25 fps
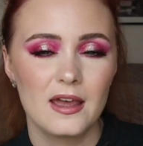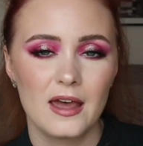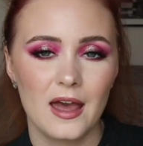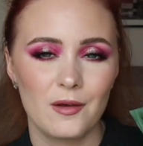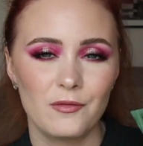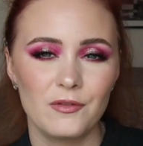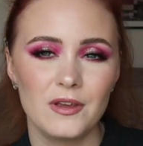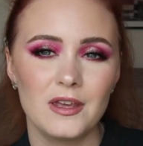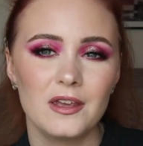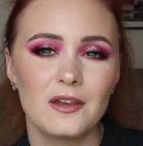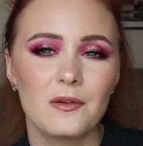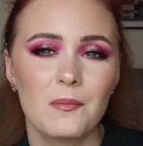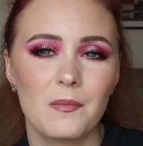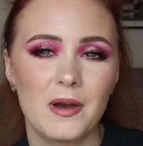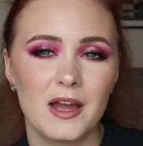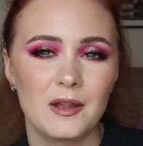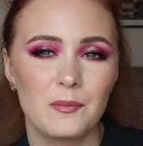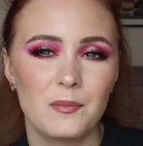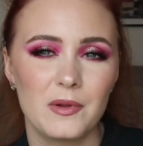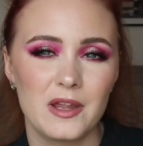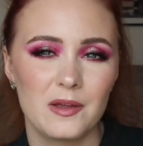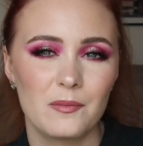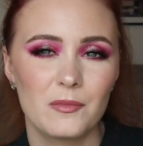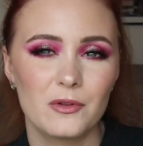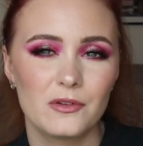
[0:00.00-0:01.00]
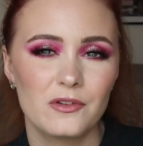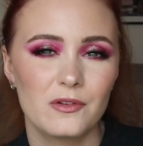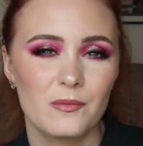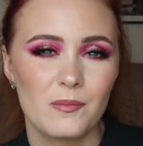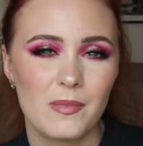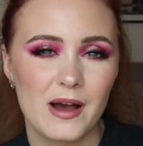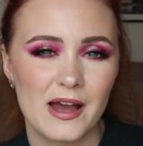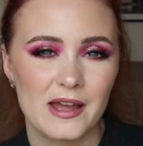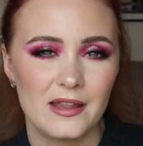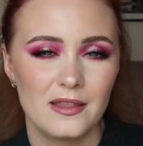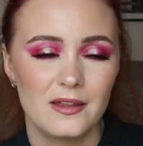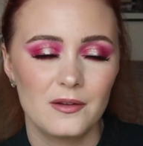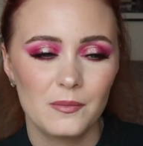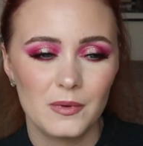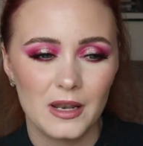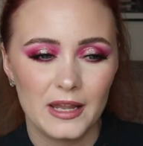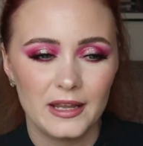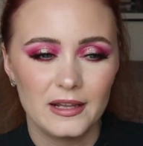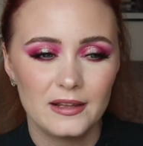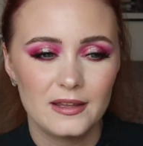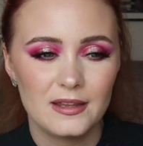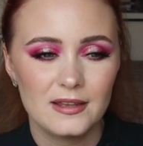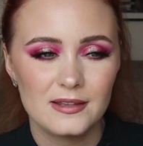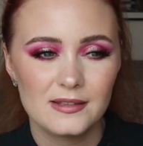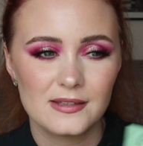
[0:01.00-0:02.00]
I think you might be able to buy them
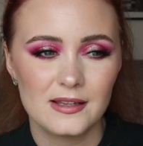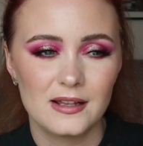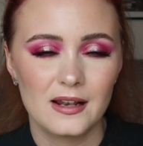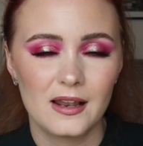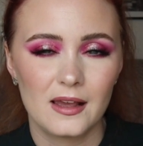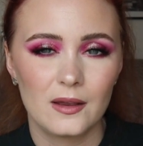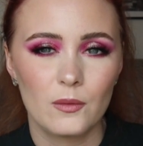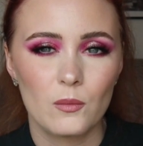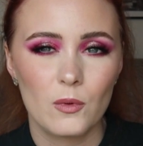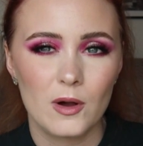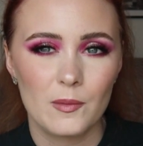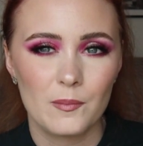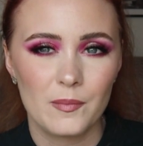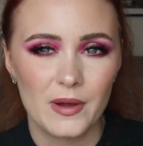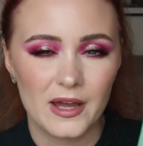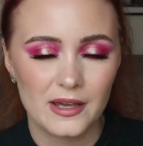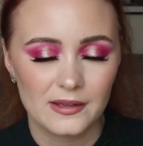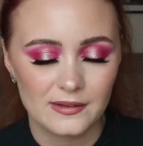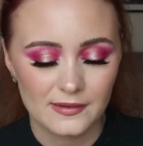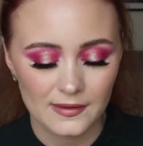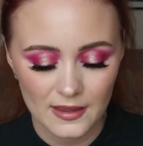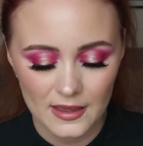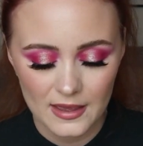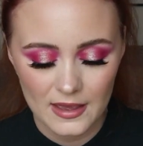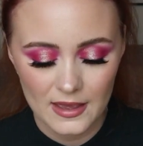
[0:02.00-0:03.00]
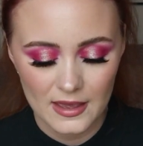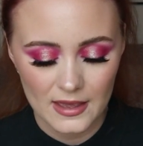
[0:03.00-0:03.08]
like these in like one packs,